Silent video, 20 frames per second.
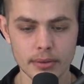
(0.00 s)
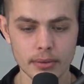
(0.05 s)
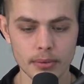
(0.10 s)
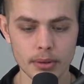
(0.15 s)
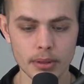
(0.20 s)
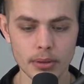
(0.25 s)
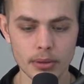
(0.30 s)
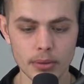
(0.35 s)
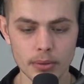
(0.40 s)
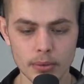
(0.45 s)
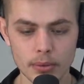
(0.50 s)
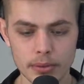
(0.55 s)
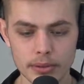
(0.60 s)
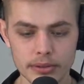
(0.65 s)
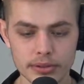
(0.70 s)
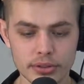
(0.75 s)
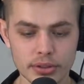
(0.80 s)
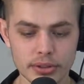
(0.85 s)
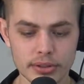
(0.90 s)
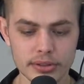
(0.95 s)
Whoa, he
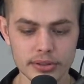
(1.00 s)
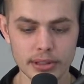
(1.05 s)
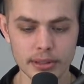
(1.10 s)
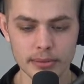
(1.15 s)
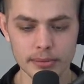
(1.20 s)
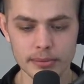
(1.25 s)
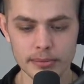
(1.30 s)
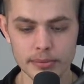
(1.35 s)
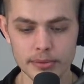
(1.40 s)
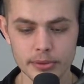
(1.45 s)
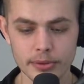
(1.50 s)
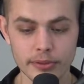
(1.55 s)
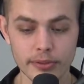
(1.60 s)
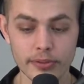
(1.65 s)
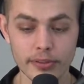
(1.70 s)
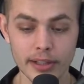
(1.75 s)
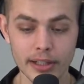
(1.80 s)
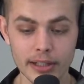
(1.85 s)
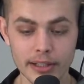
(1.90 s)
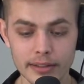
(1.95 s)
took some to
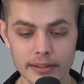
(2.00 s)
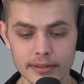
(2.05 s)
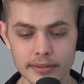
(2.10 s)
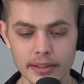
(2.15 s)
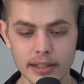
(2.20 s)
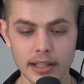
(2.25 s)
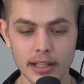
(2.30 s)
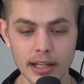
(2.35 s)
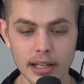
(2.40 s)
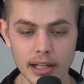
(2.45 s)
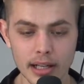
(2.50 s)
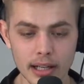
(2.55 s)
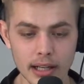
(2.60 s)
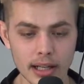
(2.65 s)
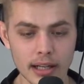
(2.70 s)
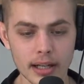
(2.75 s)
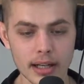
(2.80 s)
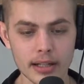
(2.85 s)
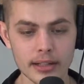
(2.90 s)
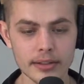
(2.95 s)
fight.
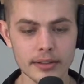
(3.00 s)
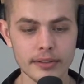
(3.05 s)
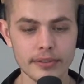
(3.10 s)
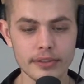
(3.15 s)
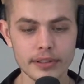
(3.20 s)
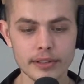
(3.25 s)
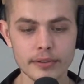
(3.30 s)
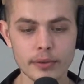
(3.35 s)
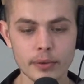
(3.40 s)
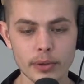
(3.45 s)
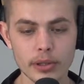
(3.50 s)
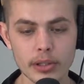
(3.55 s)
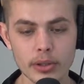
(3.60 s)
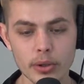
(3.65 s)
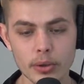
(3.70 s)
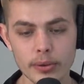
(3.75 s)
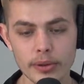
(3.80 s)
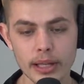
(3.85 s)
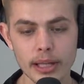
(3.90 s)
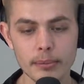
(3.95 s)
Uh, the 54 year
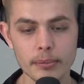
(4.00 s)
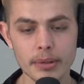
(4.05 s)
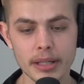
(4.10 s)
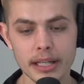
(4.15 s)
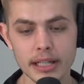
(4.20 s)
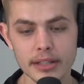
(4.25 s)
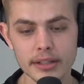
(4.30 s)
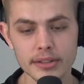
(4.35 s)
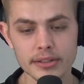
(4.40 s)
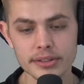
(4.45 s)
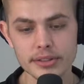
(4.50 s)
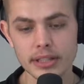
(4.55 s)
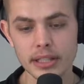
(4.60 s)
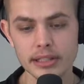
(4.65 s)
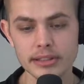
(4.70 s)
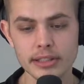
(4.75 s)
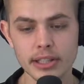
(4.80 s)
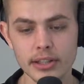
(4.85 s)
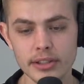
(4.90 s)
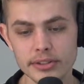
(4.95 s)
old then began to
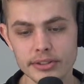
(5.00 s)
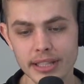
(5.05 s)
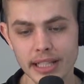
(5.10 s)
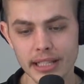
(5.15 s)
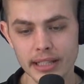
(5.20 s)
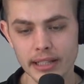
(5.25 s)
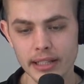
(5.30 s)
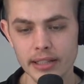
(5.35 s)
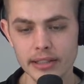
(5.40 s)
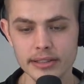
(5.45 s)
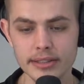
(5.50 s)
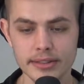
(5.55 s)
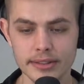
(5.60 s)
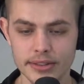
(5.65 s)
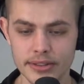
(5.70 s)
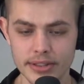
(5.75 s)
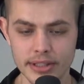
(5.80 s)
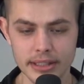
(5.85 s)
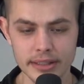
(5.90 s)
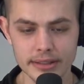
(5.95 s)
discuss other psychedelics such
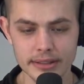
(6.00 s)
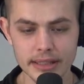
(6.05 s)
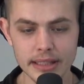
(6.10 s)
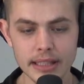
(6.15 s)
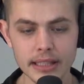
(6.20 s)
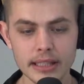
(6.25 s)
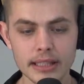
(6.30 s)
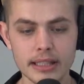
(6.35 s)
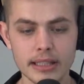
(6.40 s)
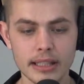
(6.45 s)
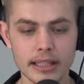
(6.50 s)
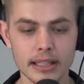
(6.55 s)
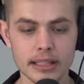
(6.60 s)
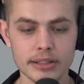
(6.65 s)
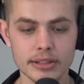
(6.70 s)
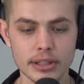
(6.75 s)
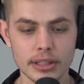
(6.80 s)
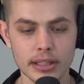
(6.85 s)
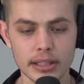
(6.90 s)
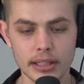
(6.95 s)
as DMT
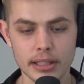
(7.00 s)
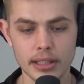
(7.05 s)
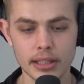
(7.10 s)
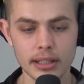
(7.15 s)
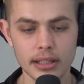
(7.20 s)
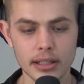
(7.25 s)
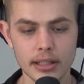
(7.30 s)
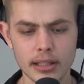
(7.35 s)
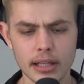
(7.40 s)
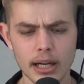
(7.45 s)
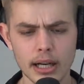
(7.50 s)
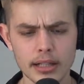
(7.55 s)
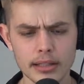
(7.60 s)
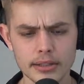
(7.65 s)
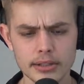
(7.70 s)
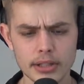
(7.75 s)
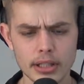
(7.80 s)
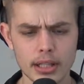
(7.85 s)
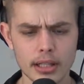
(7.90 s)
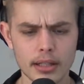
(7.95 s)
and, and
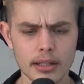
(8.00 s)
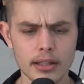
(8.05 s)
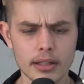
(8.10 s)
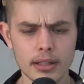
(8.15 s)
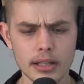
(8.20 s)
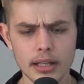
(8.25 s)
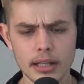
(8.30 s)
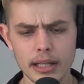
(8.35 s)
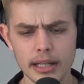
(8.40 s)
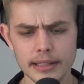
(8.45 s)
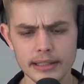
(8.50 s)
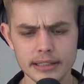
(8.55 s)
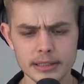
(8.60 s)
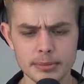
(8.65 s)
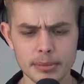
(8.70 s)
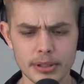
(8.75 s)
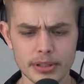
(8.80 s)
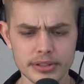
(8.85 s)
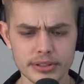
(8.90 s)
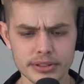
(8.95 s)
ganja and
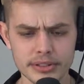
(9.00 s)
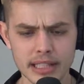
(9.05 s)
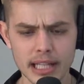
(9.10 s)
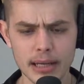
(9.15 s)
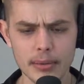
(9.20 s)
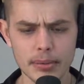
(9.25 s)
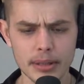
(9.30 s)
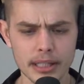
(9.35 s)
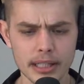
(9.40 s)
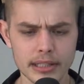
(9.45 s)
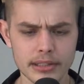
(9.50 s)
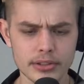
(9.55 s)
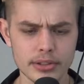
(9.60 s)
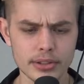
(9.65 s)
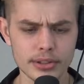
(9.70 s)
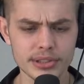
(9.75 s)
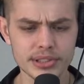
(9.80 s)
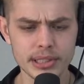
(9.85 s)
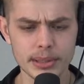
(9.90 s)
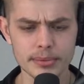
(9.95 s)
experiences dabbling into
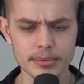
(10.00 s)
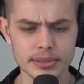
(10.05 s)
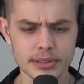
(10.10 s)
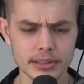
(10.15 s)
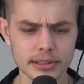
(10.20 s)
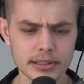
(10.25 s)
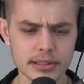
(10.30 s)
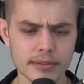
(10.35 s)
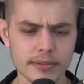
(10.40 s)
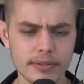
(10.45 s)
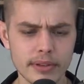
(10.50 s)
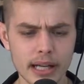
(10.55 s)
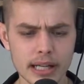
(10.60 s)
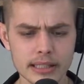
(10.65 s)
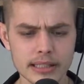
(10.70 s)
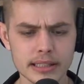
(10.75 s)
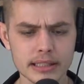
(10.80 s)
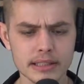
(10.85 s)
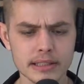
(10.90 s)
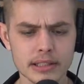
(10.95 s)
those substances. In
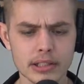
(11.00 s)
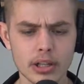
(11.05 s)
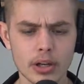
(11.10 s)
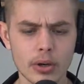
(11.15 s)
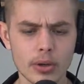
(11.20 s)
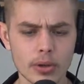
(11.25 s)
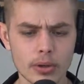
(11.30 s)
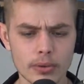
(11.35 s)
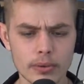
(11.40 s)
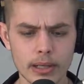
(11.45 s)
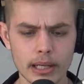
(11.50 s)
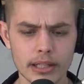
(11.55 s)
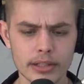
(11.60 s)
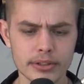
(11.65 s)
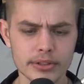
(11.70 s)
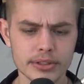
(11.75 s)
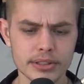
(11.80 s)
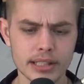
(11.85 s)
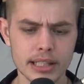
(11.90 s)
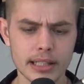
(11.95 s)
fact, he's gone on record
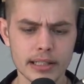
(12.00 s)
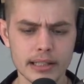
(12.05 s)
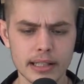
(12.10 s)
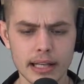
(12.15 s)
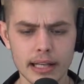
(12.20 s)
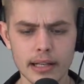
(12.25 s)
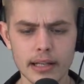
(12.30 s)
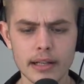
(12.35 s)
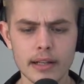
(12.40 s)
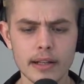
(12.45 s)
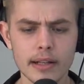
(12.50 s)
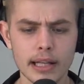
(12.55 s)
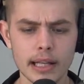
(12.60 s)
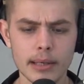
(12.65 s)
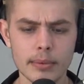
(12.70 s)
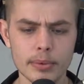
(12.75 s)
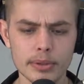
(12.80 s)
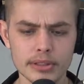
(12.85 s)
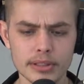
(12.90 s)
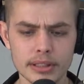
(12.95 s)
to state that
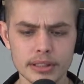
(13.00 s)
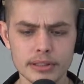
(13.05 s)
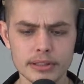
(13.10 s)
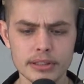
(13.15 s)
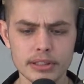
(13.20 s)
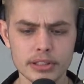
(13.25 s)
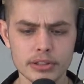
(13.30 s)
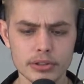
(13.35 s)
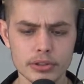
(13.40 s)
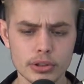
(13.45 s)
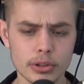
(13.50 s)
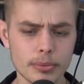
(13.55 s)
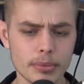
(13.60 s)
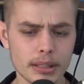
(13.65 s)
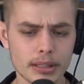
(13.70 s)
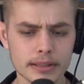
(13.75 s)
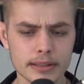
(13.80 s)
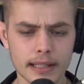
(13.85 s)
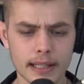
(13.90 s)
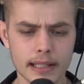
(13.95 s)
it was his
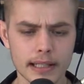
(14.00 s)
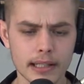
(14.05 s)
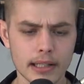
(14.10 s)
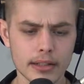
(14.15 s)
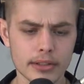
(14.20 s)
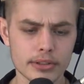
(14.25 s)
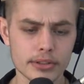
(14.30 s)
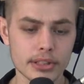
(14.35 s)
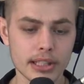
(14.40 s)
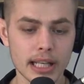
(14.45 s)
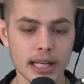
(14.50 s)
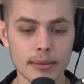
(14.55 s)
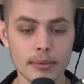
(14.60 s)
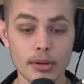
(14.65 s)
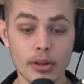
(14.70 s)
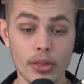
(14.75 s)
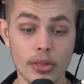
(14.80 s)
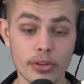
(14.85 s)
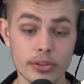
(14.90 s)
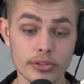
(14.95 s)
consuming a psychedelic named
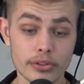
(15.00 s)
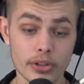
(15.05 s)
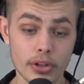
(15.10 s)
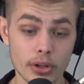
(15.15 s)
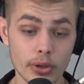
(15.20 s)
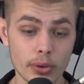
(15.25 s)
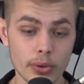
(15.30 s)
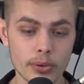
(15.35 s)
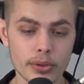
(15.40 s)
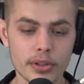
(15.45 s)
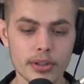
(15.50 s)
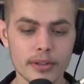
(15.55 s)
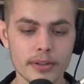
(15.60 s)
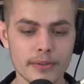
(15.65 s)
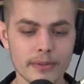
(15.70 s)
the toad,